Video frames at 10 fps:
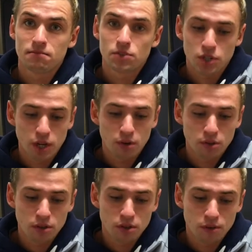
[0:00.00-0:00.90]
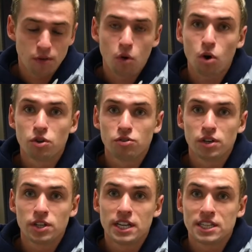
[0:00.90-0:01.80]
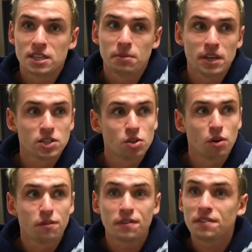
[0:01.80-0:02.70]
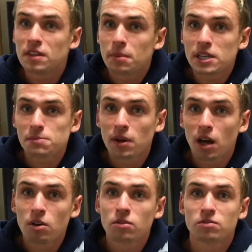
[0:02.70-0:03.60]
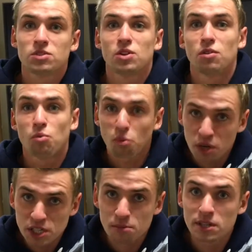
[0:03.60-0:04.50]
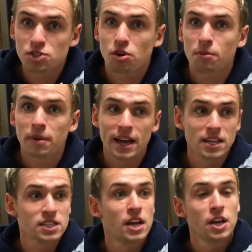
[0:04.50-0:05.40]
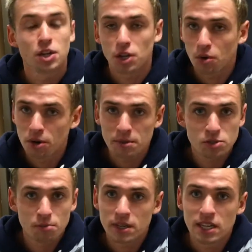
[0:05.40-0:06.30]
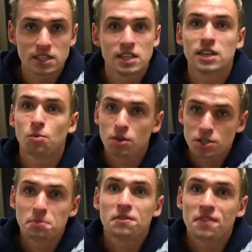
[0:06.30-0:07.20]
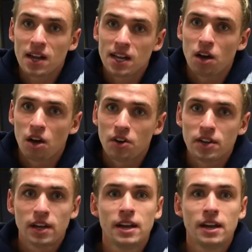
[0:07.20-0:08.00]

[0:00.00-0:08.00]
So the 400 needs to be at sort of 50 beats below, sort of reasonably strong pace. You don't want to be swimming easy, it wants to be fairly hard.